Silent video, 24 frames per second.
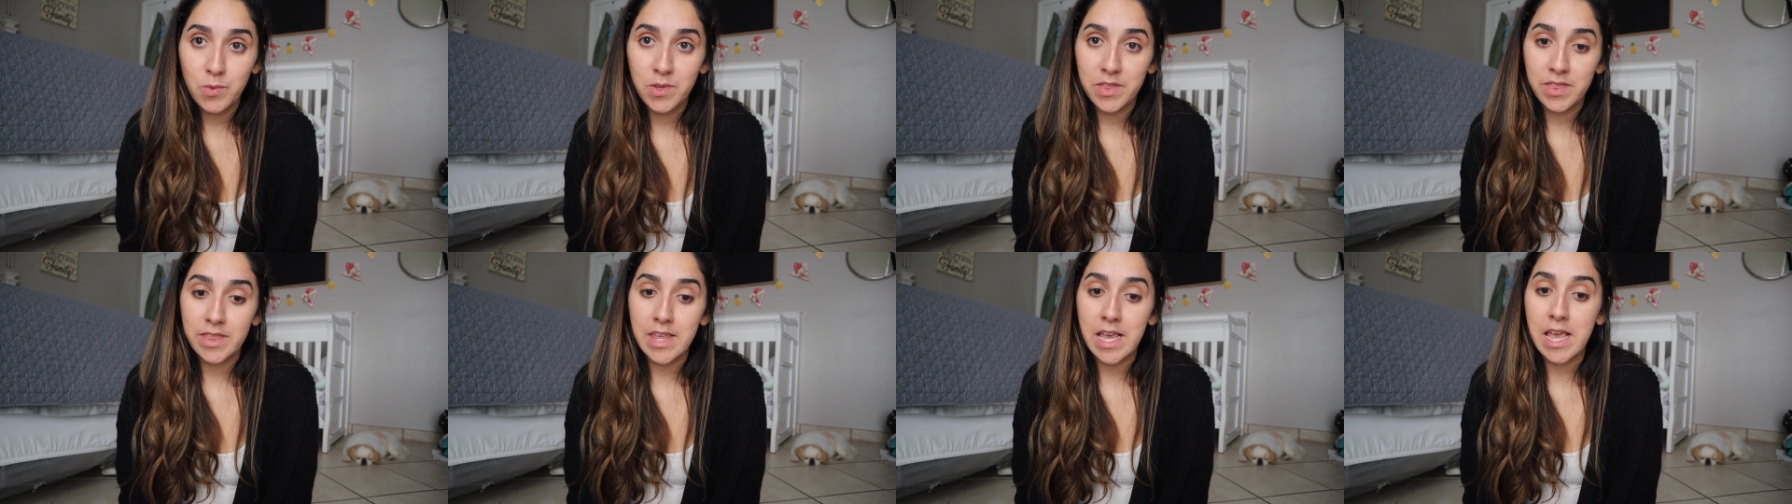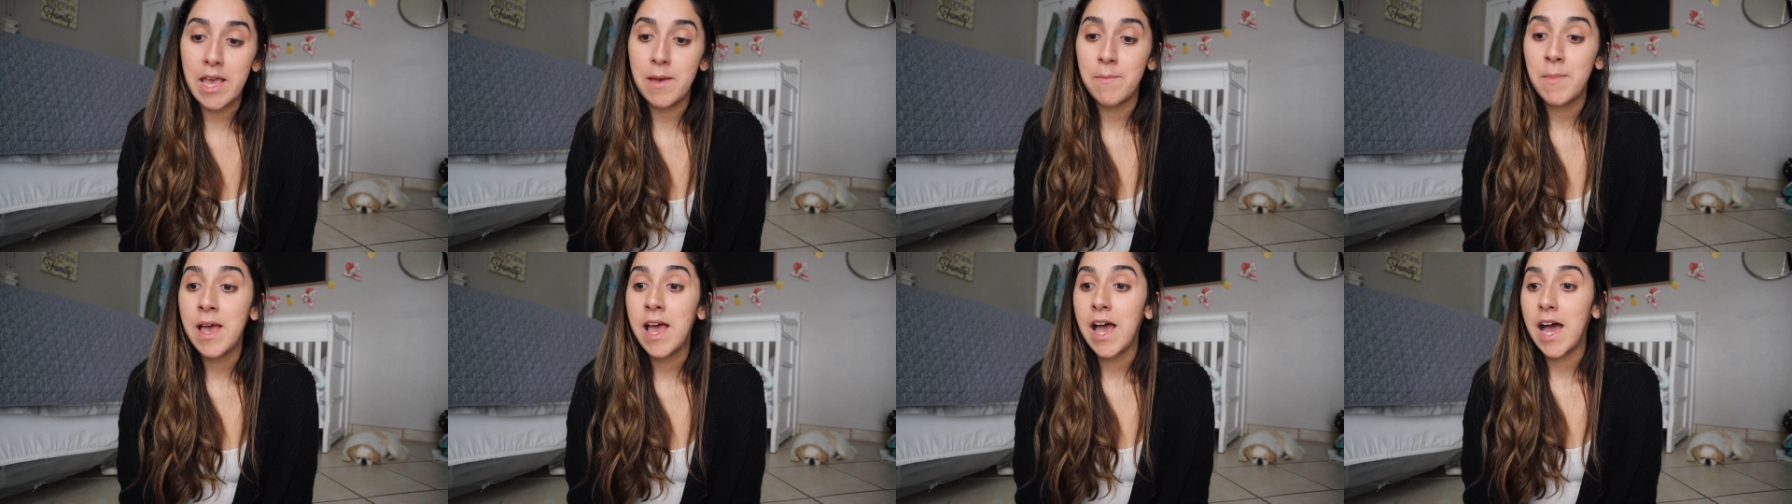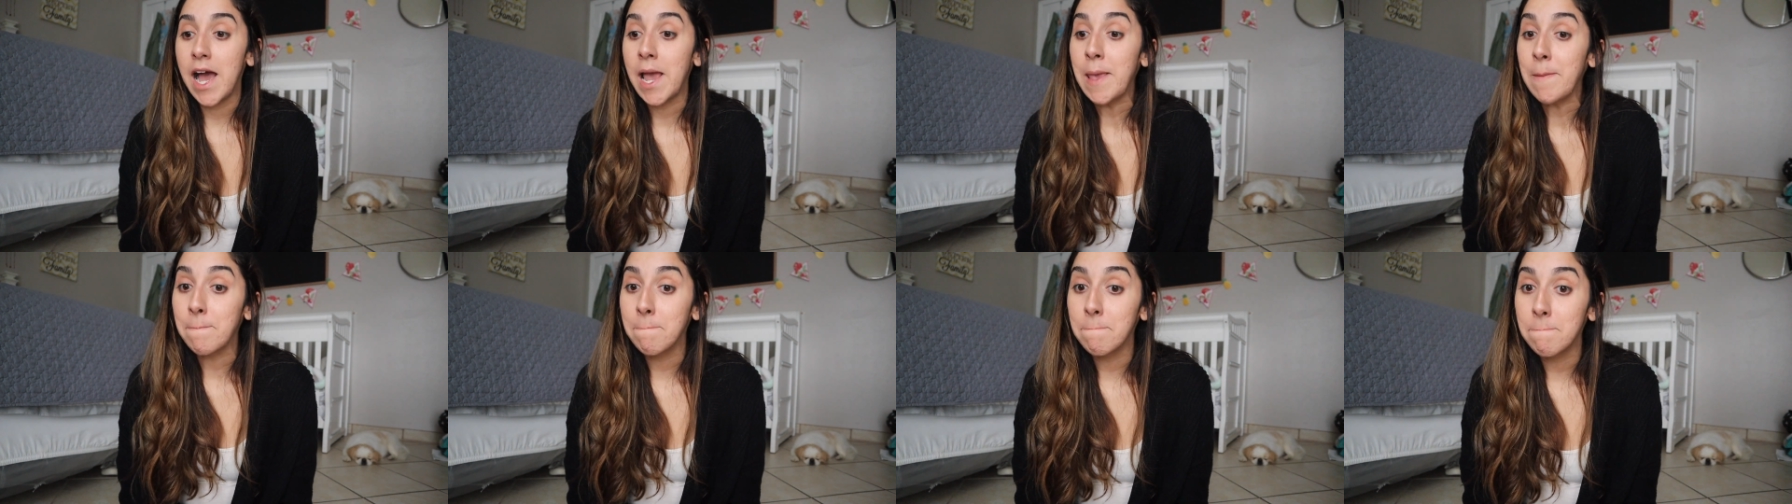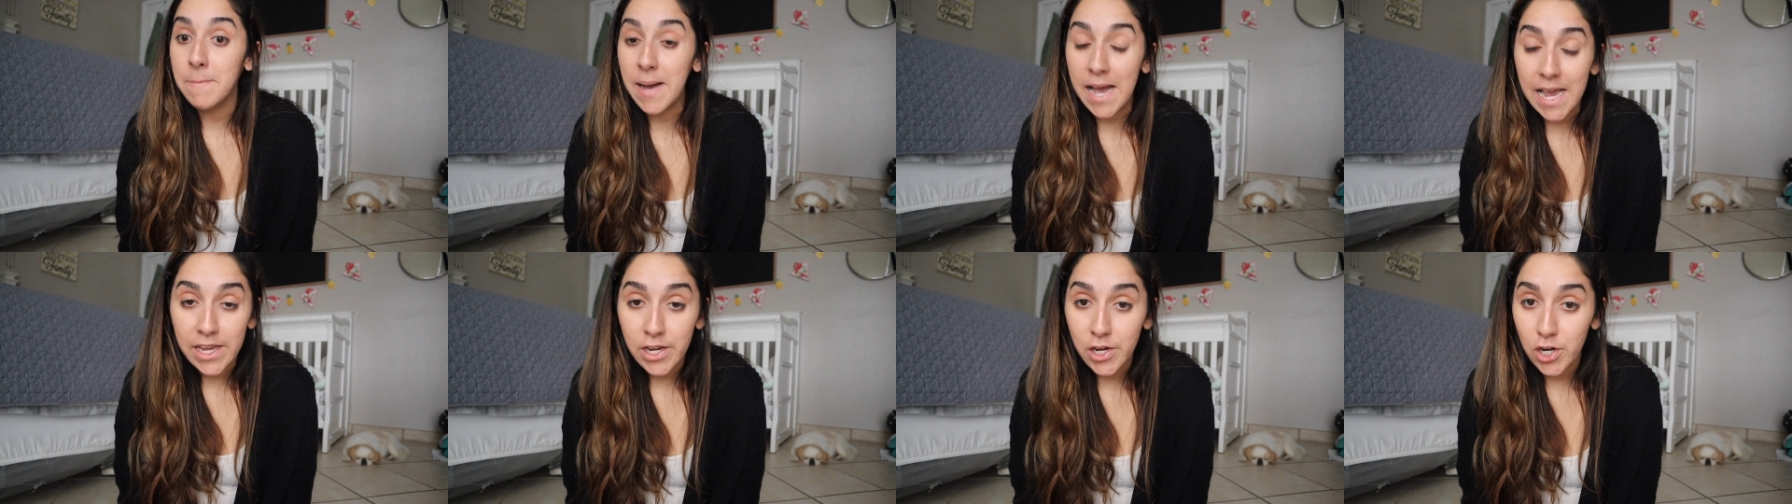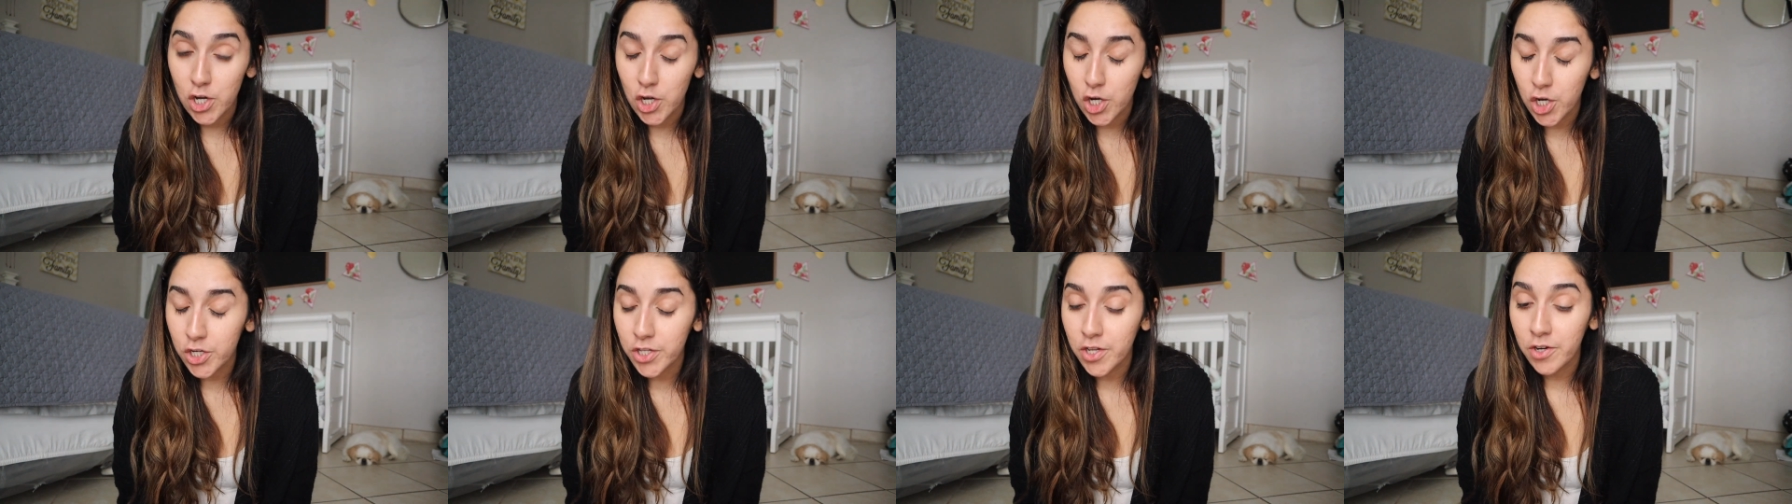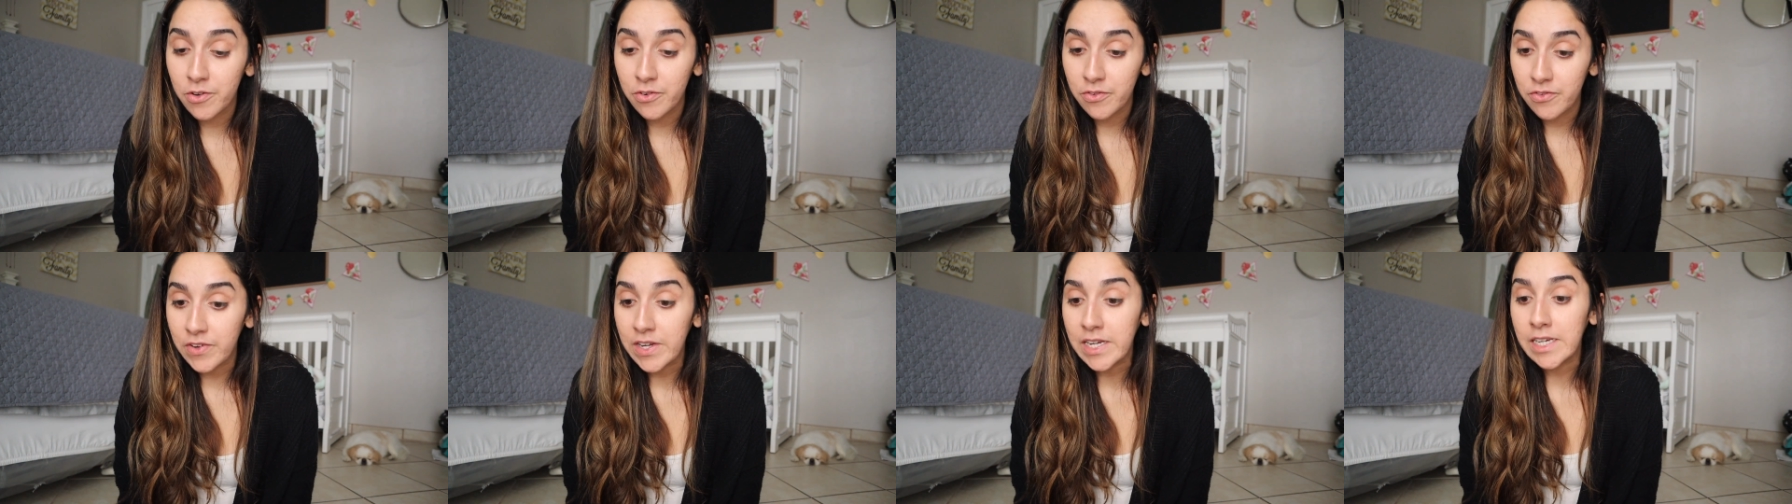with them. I might hurt
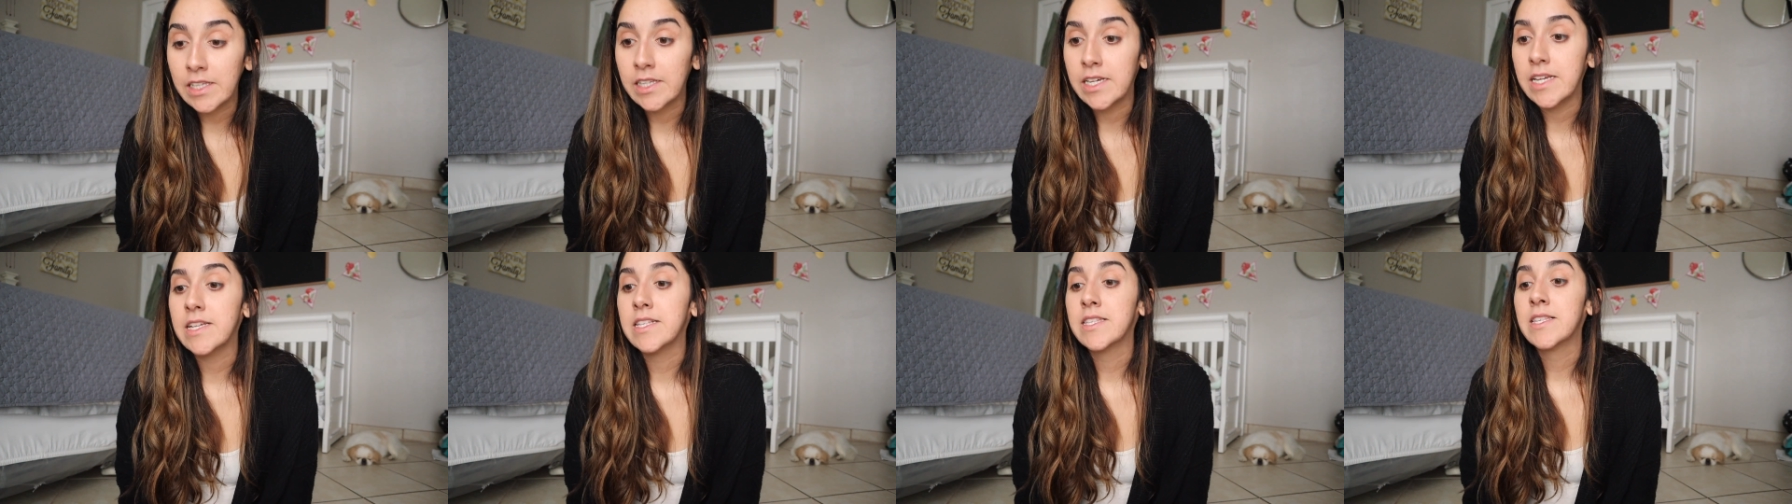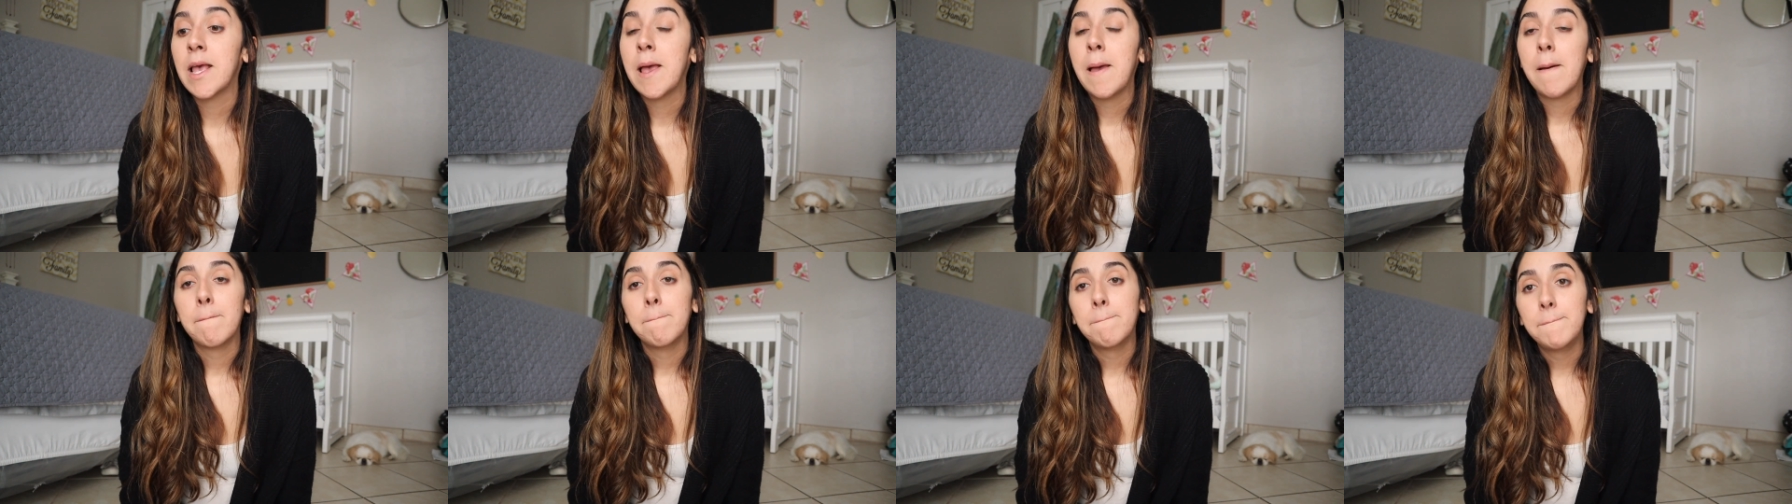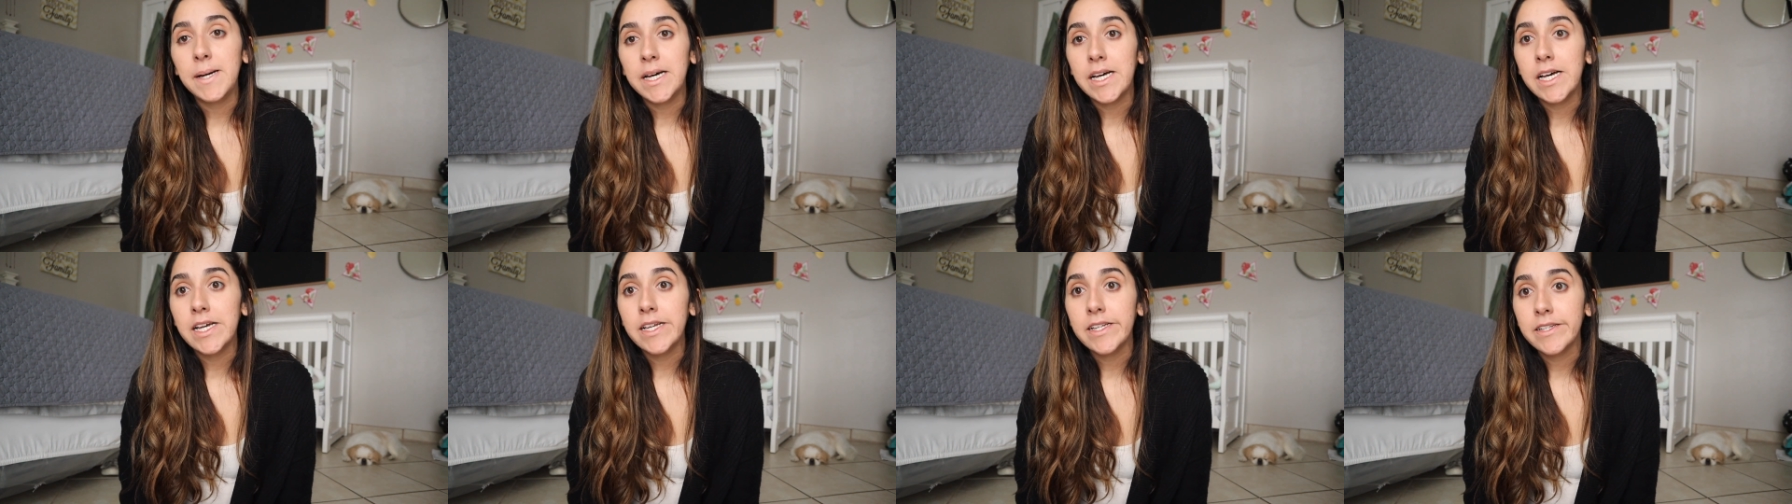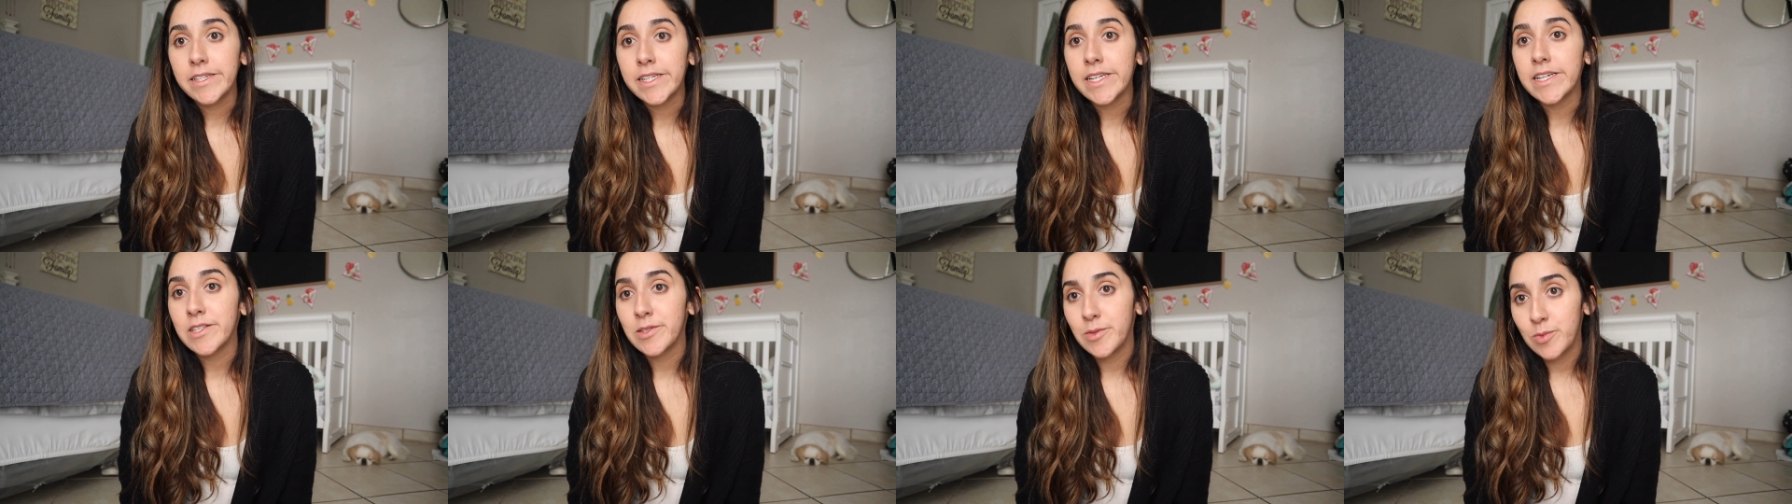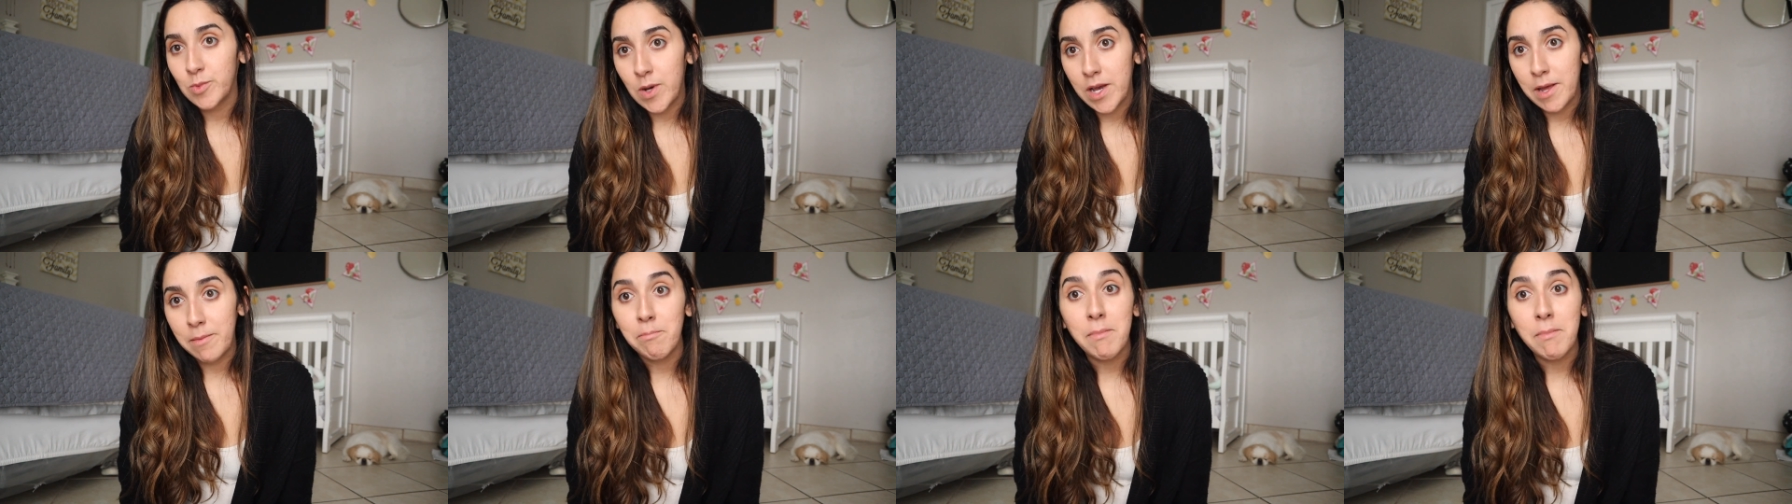their feelings, but guess what?